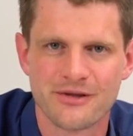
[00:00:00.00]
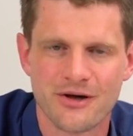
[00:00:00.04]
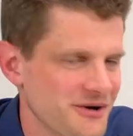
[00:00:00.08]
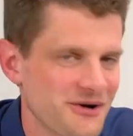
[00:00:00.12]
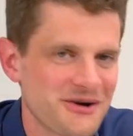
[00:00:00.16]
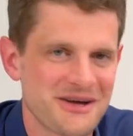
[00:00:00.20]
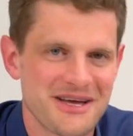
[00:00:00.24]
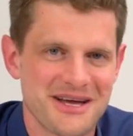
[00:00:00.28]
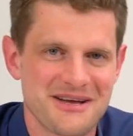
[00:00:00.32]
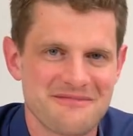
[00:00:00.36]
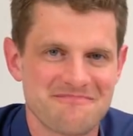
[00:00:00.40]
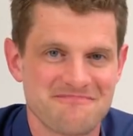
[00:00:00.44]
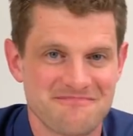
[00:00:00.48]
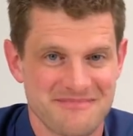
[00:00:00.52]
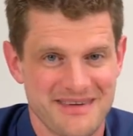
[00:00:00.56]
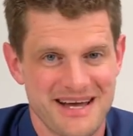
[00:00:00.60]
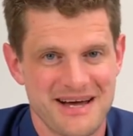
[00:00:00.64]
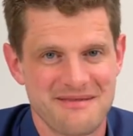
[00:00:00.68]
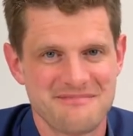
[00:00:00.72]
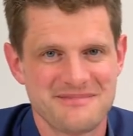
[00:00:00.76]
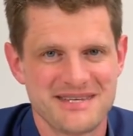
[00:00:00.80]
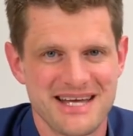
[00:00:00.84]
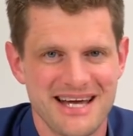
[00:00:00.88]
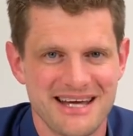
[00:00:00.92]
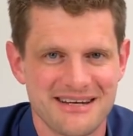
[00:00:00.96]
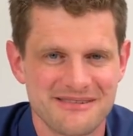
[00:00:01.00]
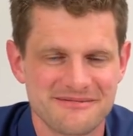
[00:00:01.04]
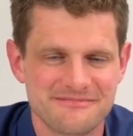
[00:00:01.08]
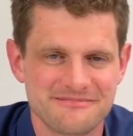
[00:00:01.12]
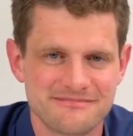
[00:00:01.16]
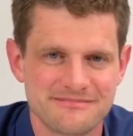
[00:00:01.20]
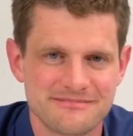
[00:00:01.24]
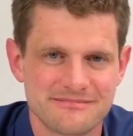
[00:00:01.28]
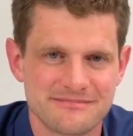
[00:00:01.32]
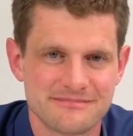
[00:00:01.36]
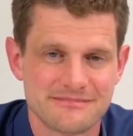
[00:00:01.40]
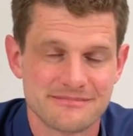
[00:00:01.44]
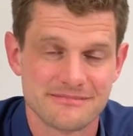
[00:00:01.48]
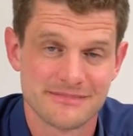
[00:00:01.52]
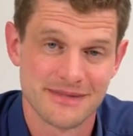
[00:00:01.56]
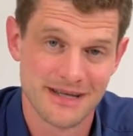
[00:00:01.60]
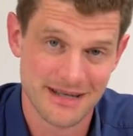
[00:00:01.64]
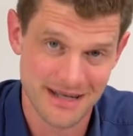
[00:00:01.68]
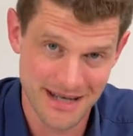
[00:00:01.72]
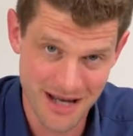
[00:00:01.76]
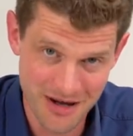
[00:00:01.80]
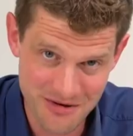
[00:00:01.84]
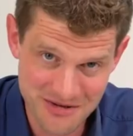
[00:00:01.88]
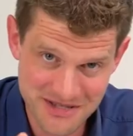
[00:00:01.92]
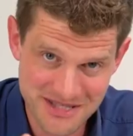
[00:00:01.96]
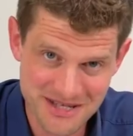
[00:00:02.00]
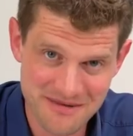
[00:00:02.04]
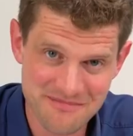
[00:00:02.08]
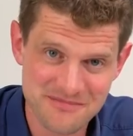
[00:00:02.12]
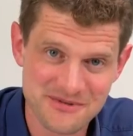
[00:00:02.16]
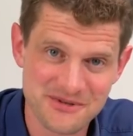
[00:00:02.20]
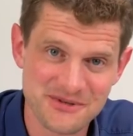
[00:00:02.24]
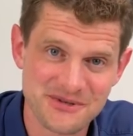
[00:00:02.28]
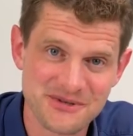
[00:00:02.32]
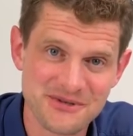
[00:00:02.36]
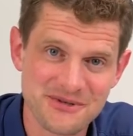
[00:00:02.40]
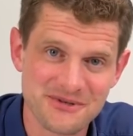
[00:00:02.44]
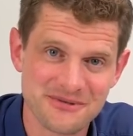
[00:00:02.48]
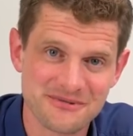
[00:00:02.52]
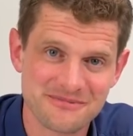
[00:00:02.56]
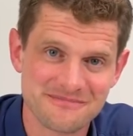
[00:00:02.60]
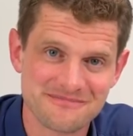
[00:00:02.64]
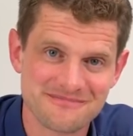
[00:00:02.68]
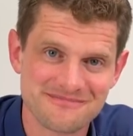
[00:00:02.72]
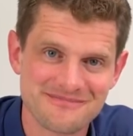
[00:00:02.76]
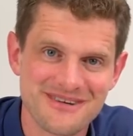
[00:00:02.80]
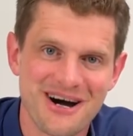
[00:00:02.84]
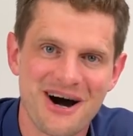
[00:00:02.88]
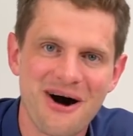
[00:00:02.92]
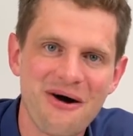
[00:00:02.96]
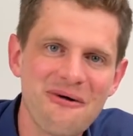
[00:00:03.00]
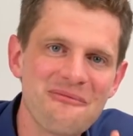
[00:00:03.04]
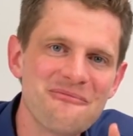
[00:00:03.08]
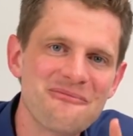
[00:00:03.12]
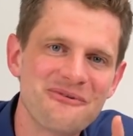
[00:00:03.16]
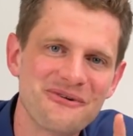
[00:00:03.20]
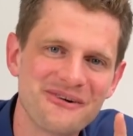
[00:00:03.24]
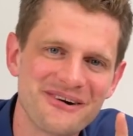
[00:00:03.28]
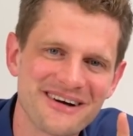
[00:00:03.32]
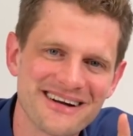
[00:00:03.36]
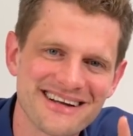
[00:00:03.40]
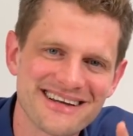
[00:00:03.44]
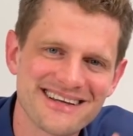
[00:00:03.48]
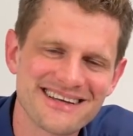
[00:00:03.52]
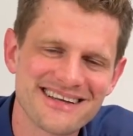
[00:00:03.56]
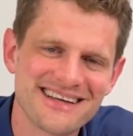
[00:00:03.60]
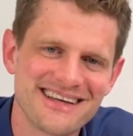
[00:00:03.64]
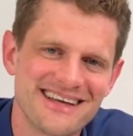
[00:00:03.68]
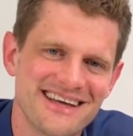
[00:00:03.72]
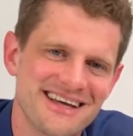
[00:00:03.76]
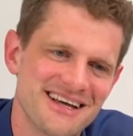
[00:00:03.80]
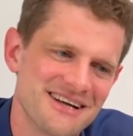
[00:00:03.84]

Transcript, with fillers: Okay, I'm done. And now it's up to you. Homework.